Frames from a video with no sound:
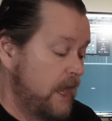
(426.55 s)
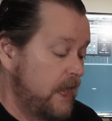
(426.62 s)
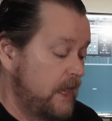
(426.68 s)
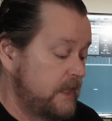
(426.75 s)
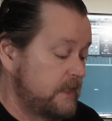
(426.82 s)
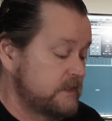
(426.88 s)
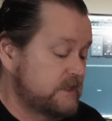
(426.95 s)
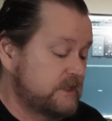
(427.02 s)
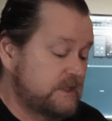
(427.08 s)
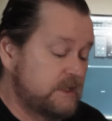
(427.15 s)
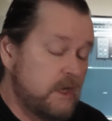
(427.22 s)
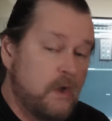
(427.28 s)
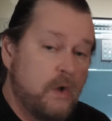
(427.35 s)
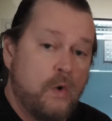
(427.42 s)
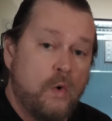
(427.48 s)
And
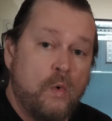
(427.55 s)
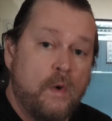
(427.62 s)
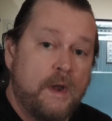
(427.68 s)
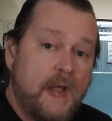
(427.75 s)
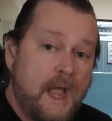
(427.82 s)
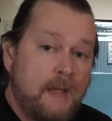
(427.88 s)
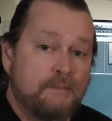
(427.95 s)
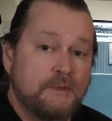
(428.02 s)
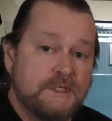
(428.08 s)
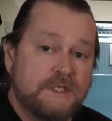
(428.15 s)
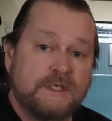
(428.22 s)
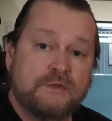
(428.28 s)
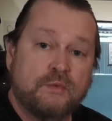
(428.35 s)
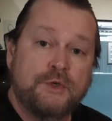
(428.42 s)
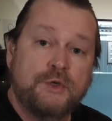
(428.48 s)
so what happens
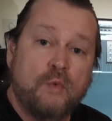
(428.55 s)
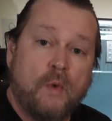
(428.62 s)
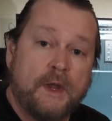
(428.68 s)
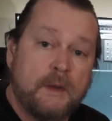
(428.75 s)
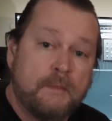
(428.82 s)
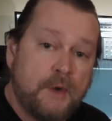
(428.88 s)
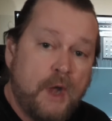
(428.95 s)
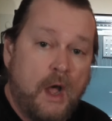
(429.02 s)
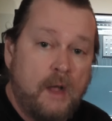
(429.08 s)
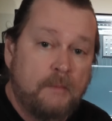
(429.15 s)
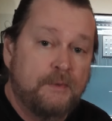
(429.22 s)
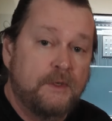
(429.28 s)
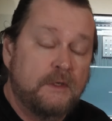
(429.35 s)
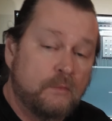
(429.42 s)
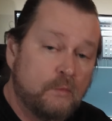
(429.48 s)
is when you wind up
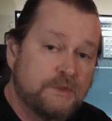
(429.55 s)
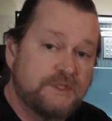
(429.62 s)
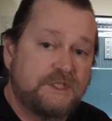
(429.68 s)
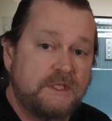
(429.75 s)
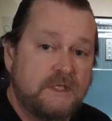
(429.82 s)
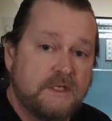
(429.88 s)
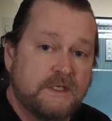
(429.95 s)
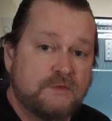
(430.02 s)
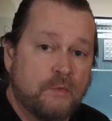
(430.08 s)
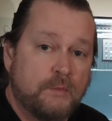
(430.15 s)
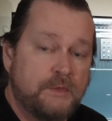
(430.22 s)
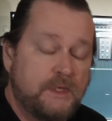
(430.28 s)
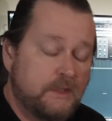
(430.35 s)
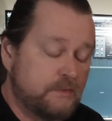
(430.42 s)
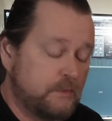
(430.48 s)
comping, and we'll see this when
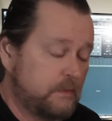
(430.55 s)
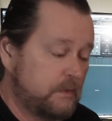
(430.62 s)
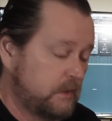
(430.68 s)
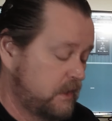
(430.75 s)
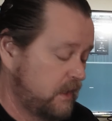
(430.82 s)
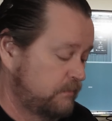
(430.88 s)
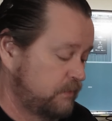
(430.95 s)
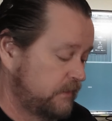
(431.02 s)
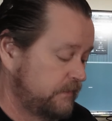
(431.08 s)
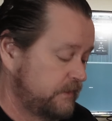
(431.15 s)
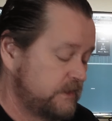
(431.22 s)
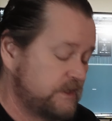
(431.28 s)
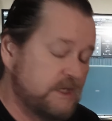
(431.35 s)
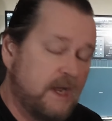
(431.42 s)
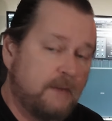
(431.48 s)
we get to a couple of the
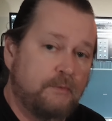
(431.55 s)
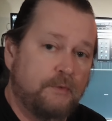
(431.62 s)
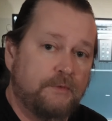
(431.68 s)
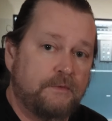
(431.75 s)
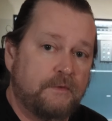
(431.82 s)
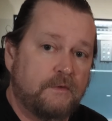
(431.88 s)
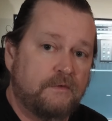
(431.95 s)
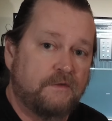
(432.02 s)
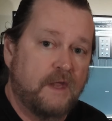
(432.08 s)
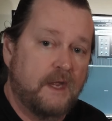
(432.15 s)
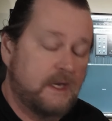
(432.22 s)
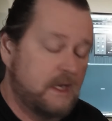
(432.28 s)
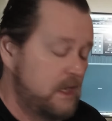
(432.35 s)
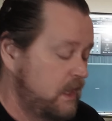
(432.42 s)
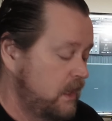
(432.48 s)
examples in a
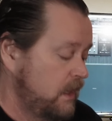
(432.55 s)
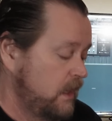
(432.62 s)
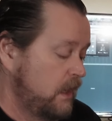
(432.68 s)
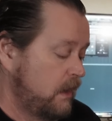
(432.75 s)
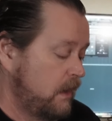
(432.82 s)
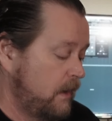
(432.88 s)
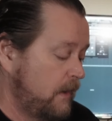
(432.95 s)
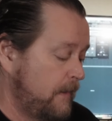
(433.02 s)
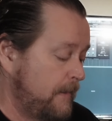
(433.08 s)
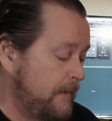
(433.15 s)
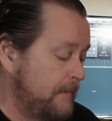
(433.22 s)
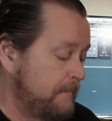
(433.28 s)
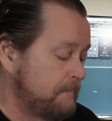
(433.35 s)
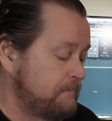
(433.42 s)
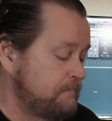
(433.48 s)
sec,
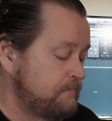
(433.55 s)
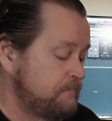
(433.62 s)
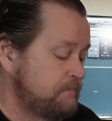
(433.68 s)
um,